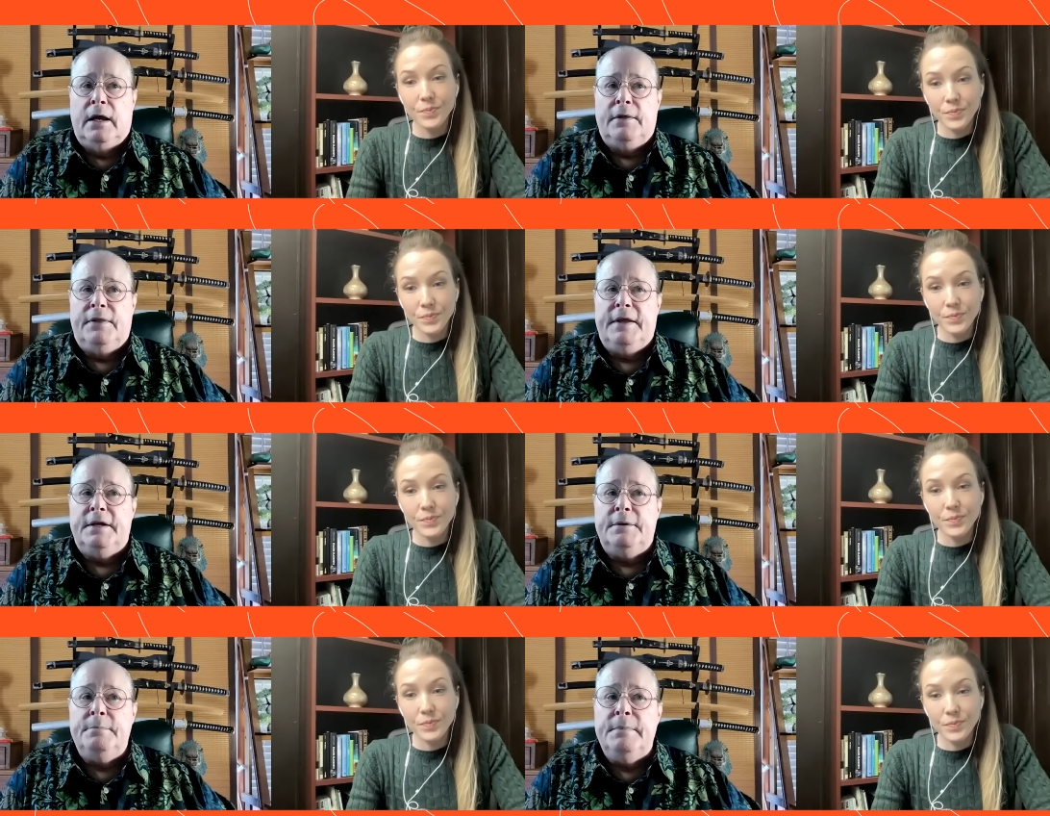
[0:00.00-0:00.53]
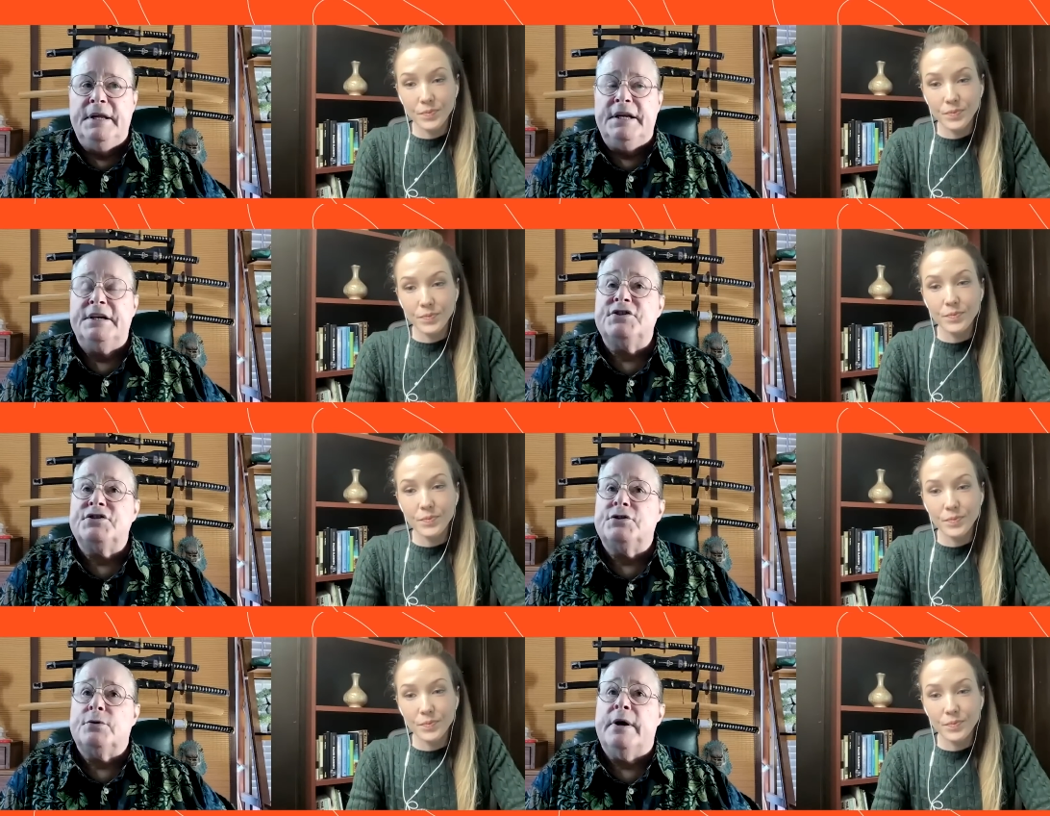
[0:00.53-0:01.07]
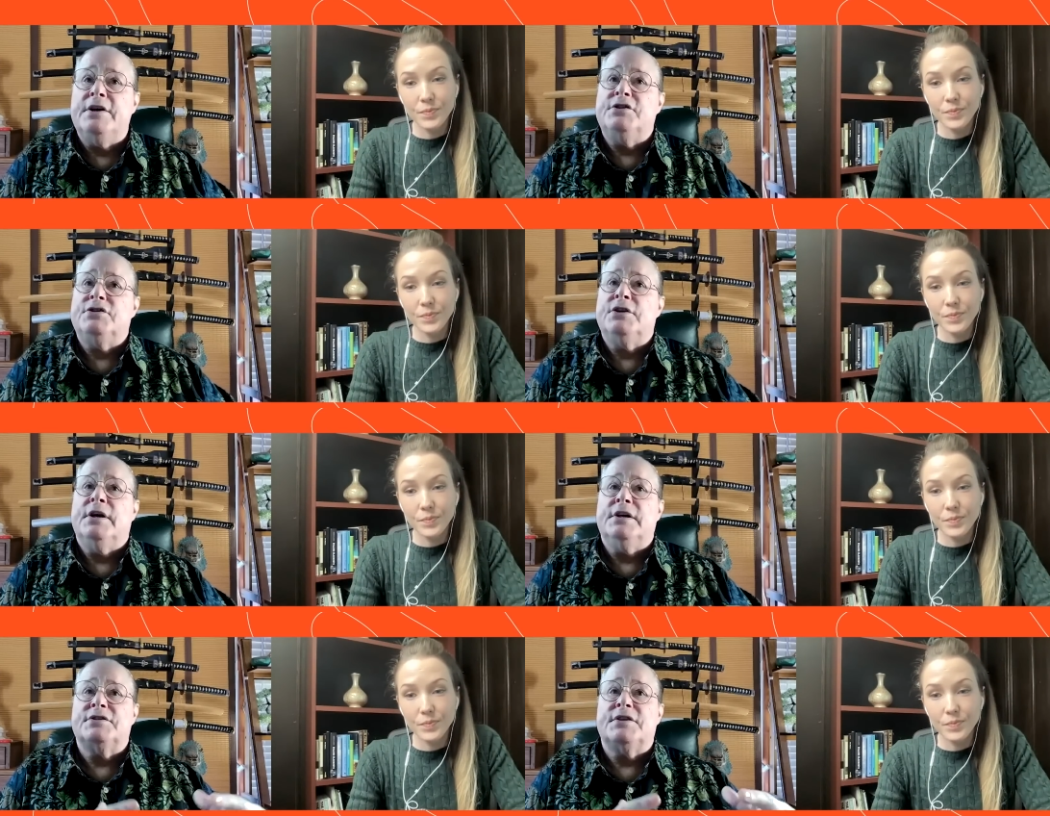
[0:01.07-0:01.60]
Speaker 1: The
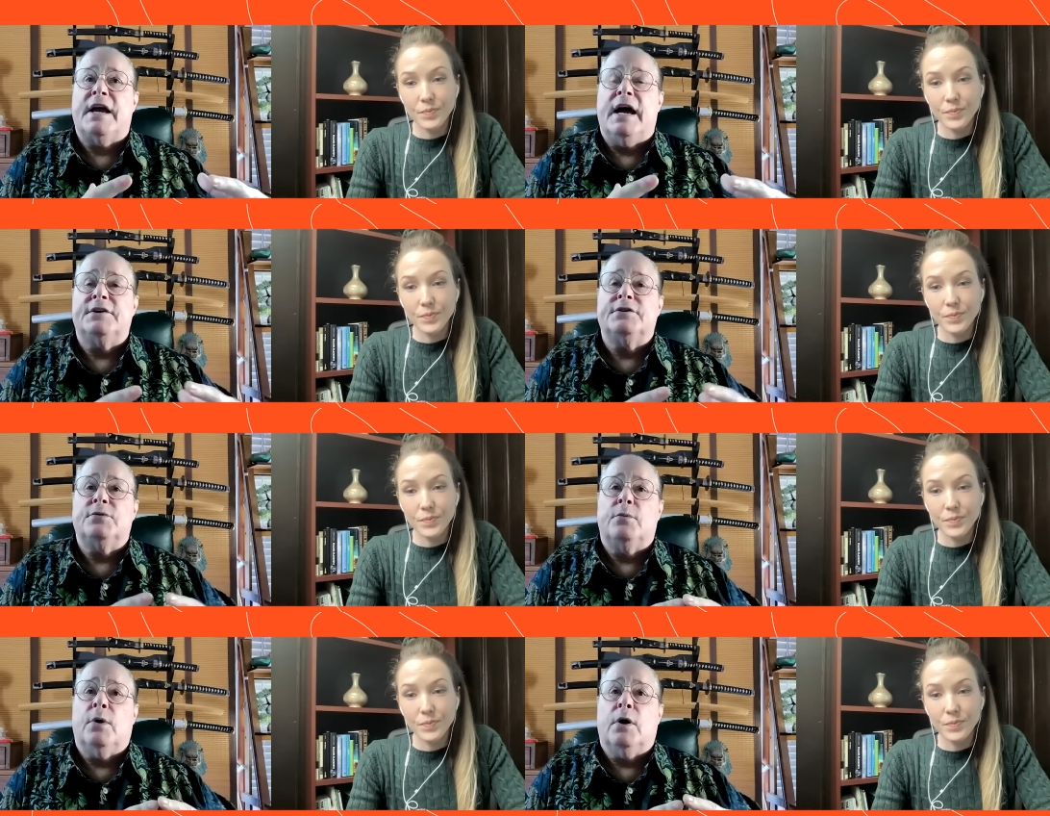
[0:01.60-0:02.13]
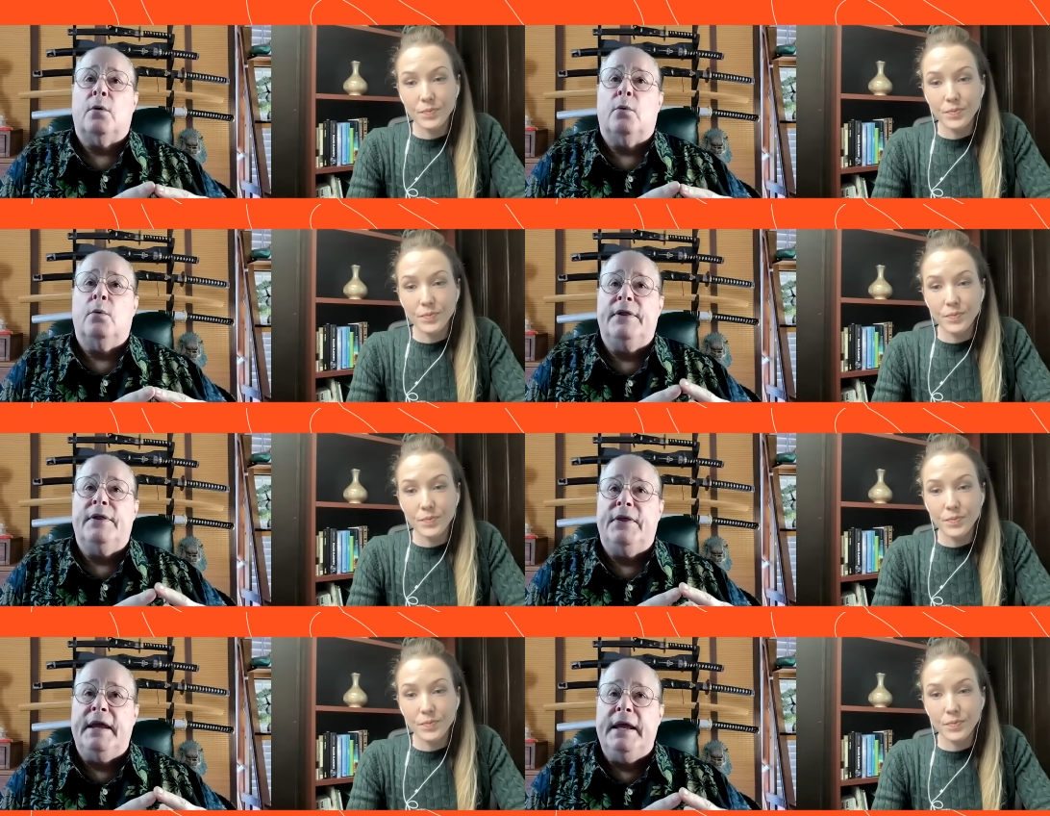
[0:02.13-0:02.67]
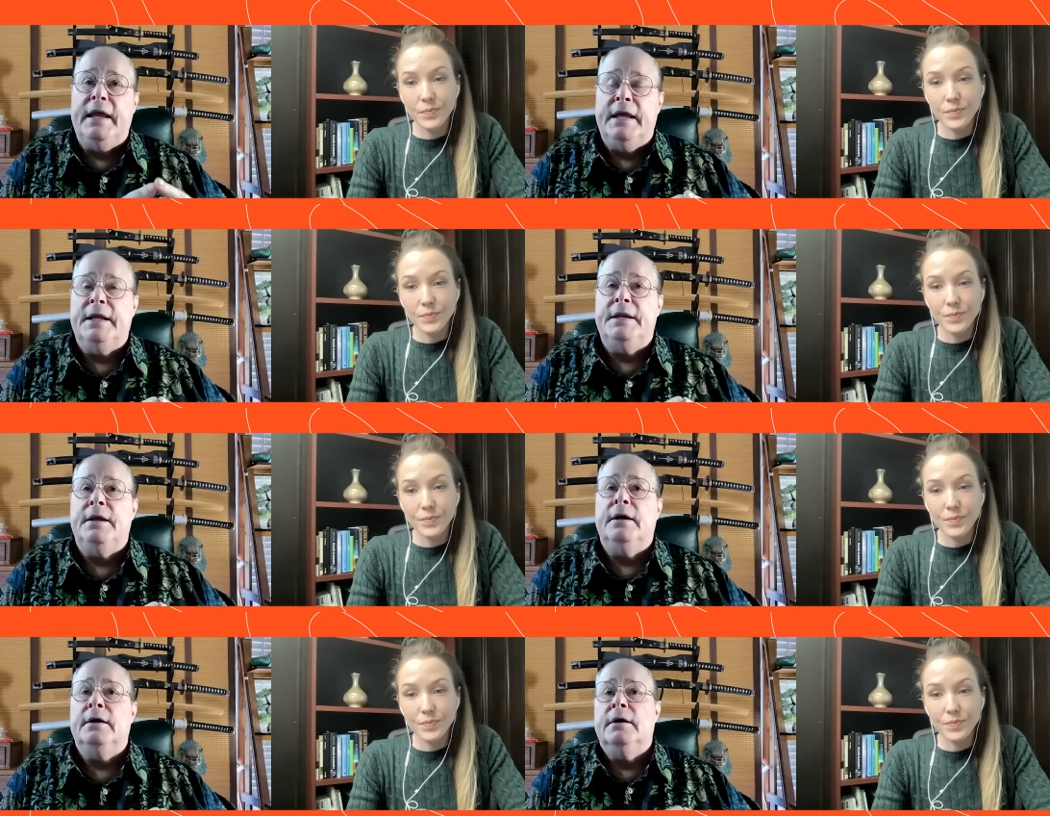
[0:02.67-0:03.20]
administration has got to work
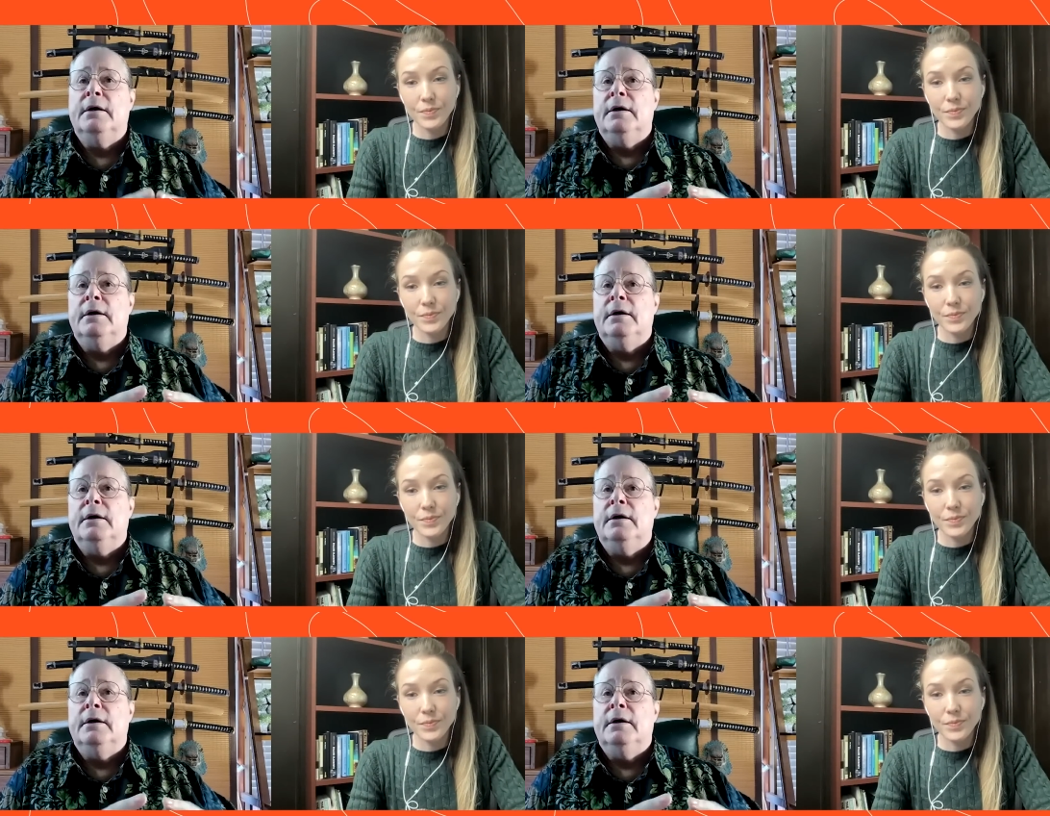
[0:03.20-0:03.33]
within